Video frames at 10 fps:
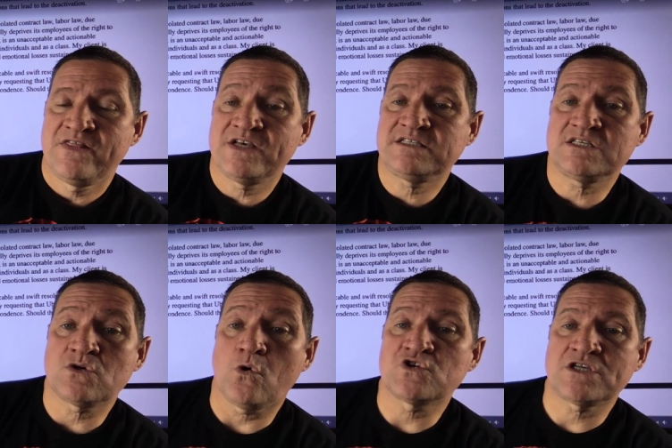This is
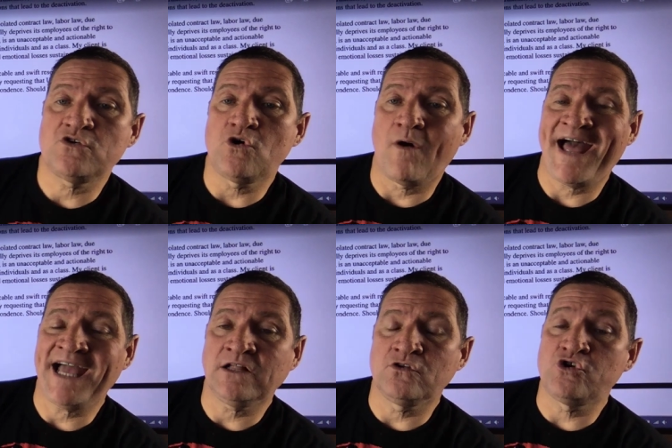also your
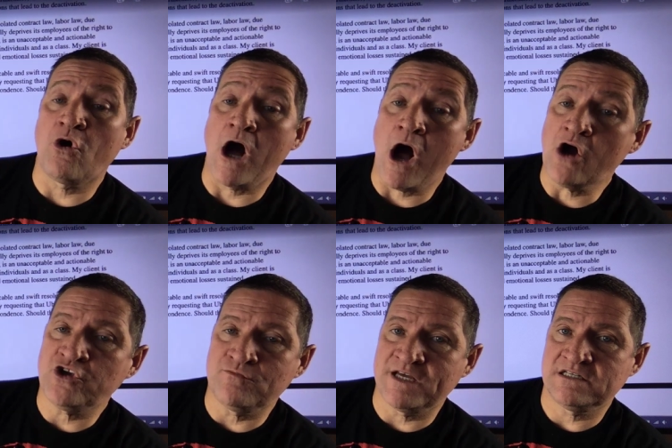angle, your
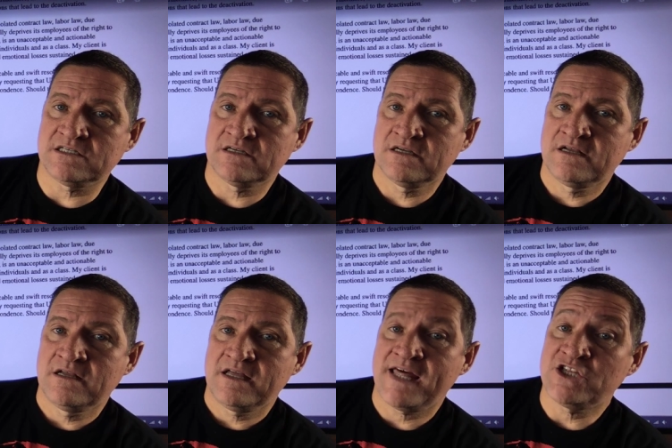argument
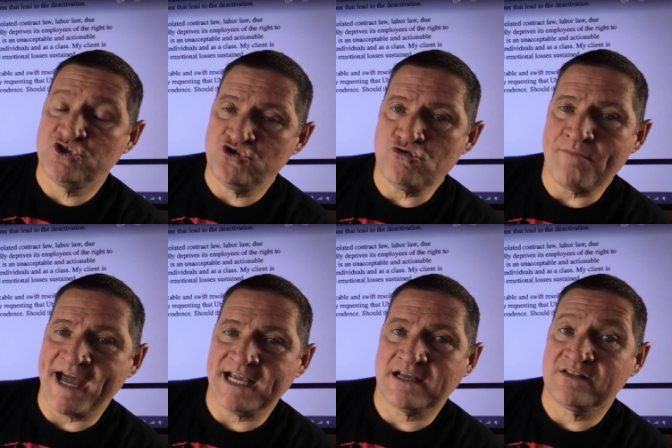that you
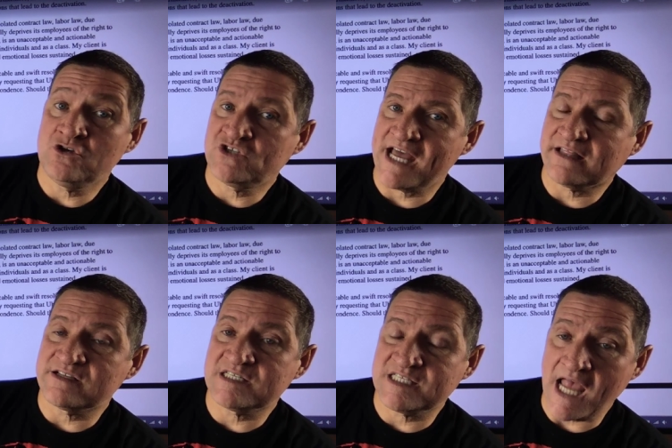make. You take the
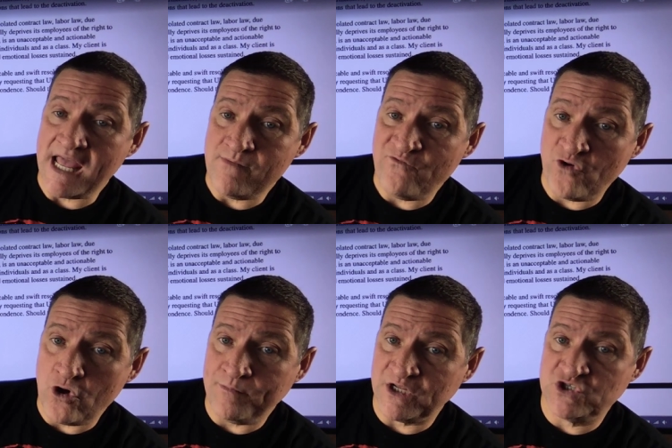same
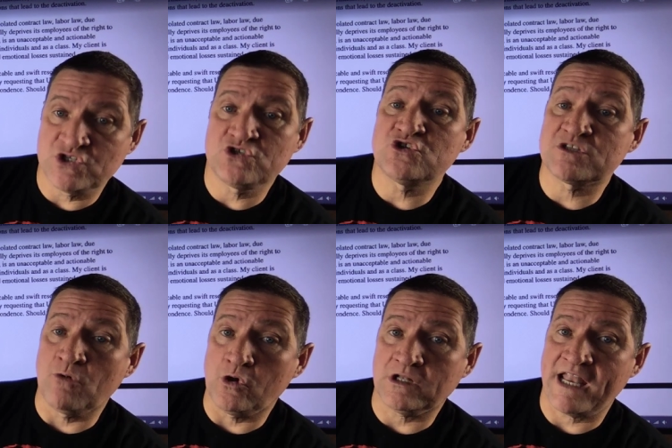verbiage to
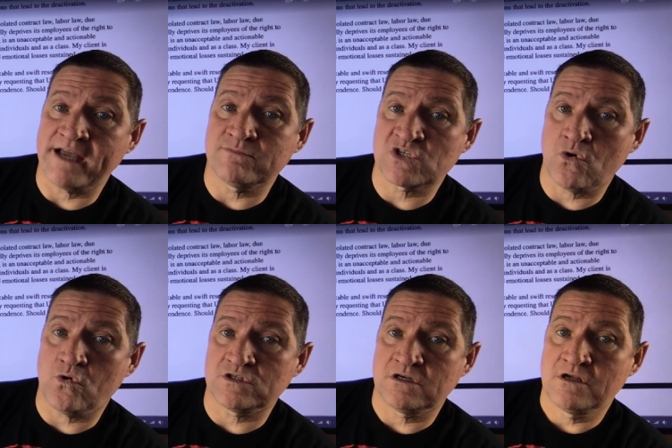small claims
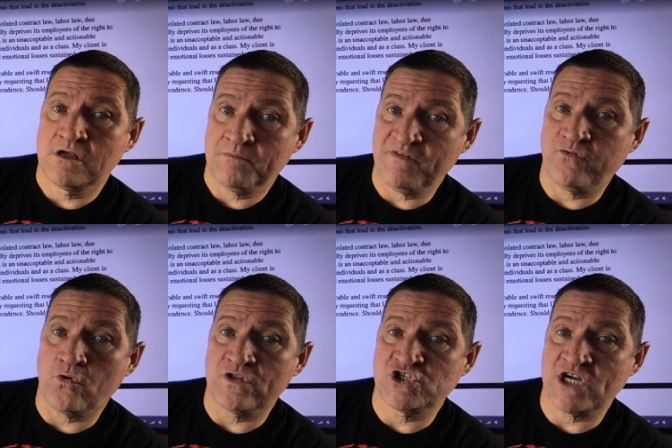court
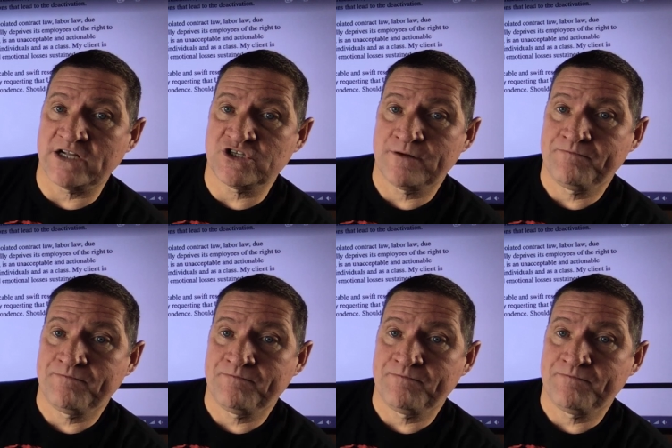before the judge.